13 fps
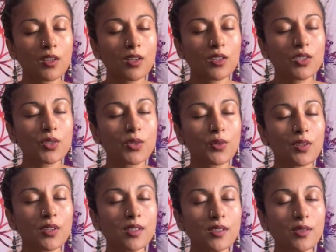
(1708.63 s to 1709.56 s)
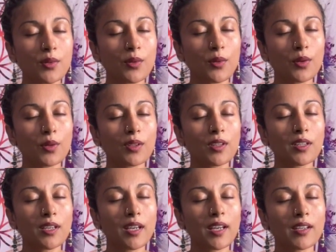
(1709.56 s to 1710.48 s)
to this soul
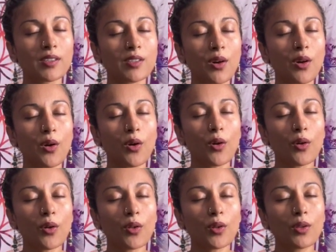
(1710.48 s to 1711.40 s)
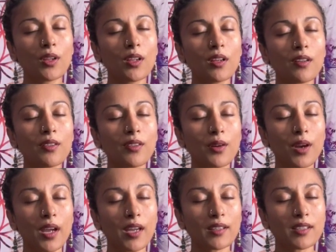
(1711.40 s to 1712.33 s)
and all their
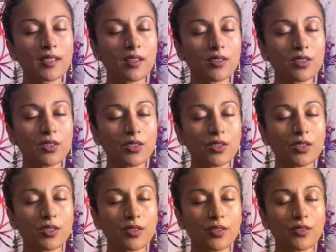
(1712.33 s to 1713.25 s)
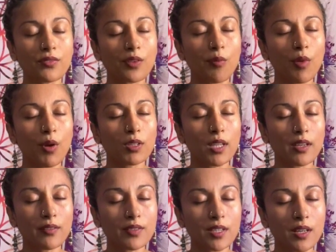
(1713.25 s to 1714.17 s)
ancestors from all
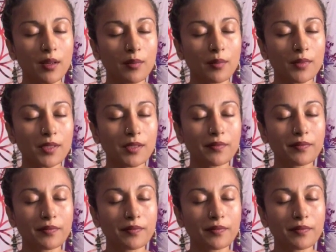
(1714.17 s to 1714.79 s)
lifetimes.